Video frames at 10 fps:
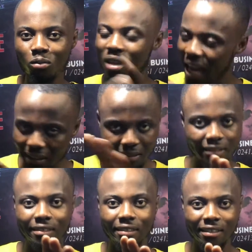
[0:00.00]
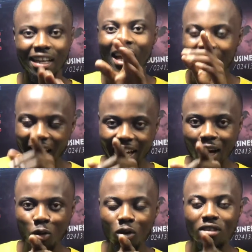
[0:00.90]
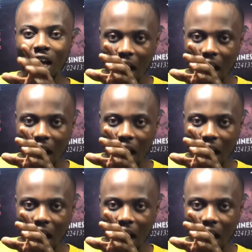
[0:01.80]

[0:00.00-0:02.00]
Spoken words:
Yes. It can what?